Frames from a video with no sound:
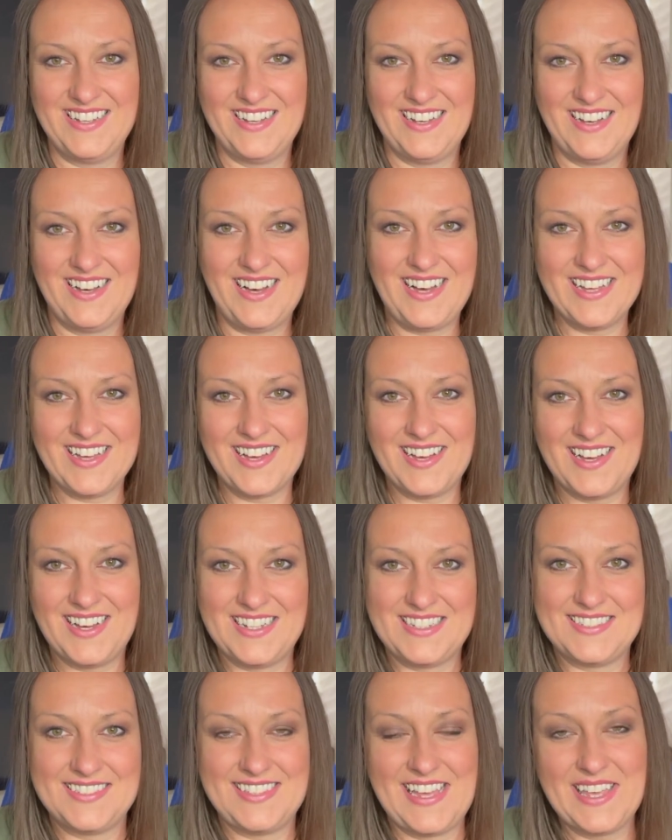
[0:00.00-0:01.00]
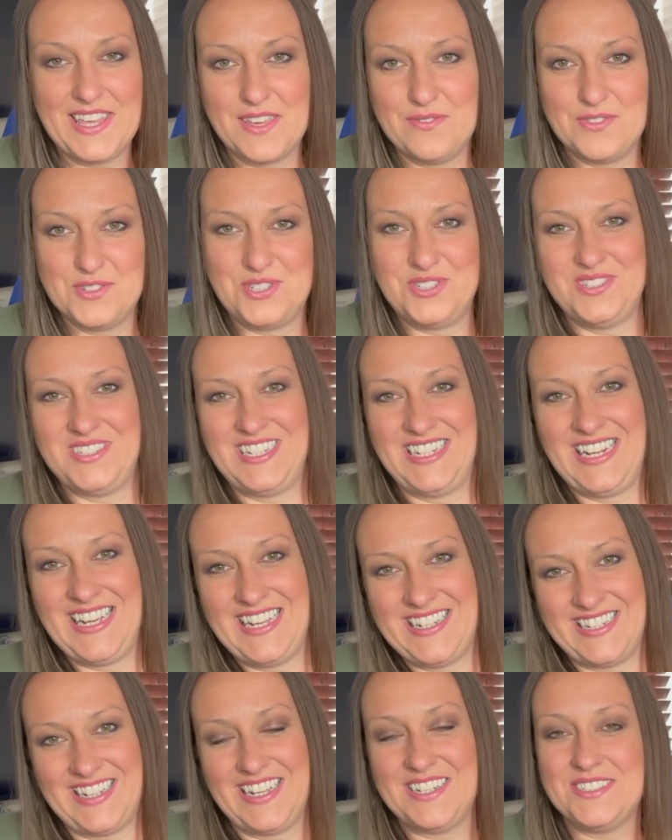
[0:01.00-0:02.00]
Hi guys, thank you for tuning
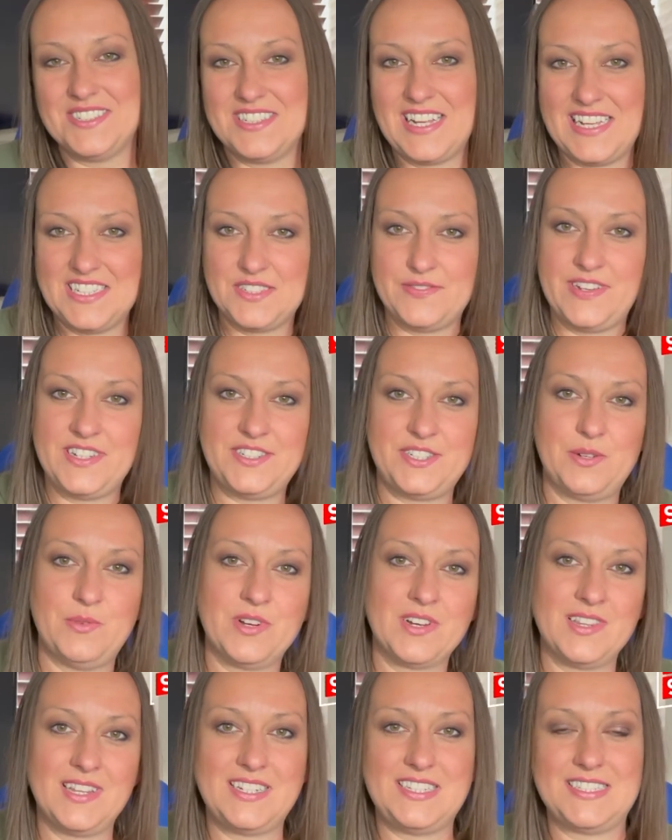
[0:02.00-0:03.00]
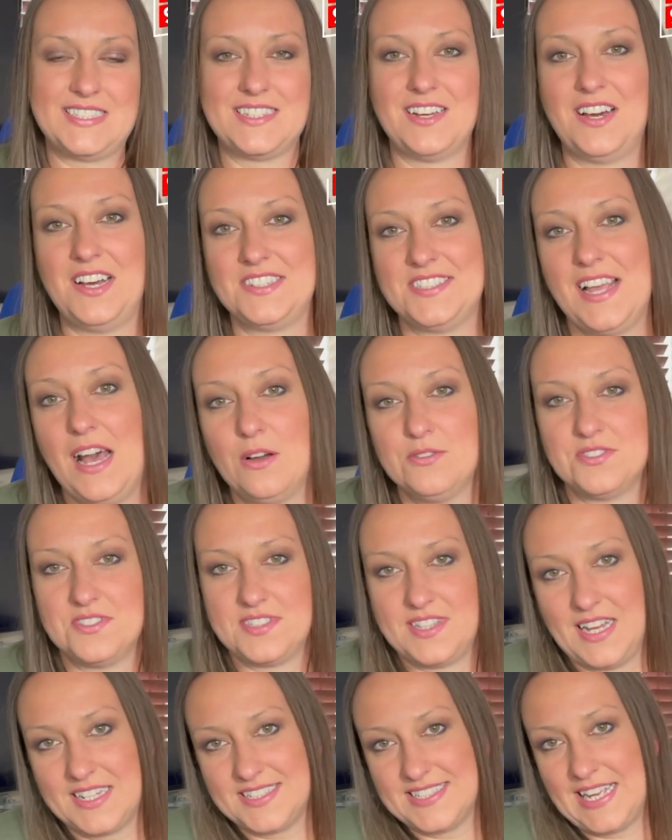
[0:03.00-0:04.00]
in. In today's video, we're going to discuss how to
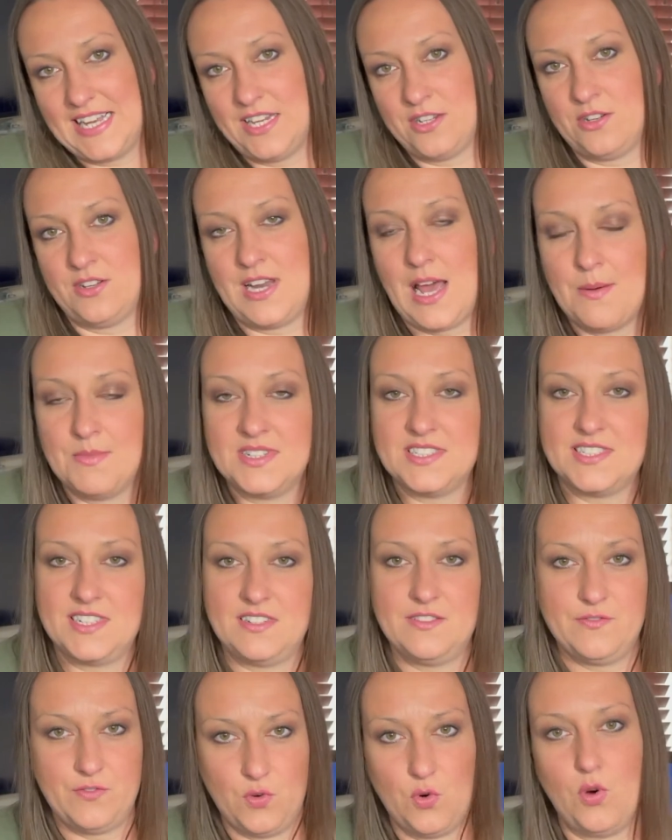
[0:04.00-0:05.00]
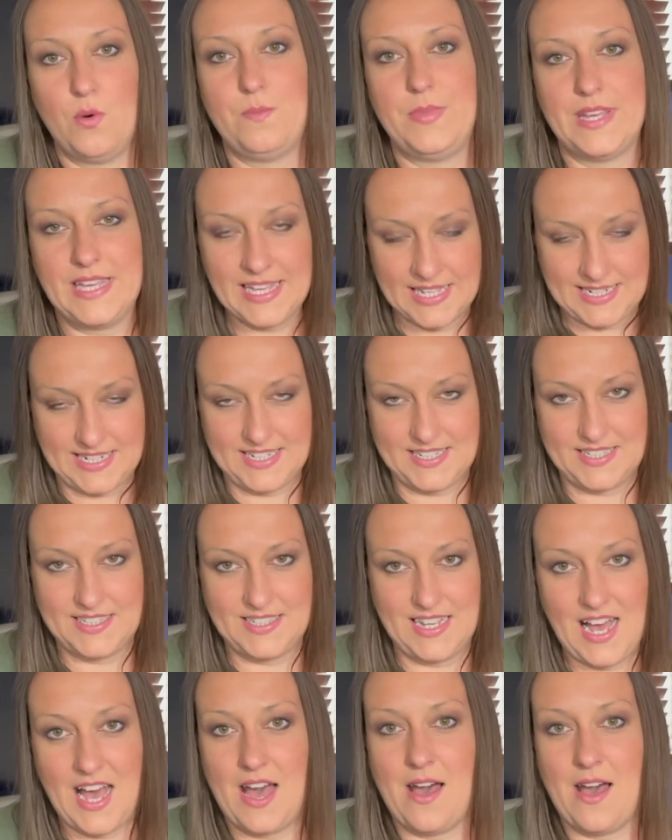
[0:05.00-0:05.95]
start selling on Amazon for beginners.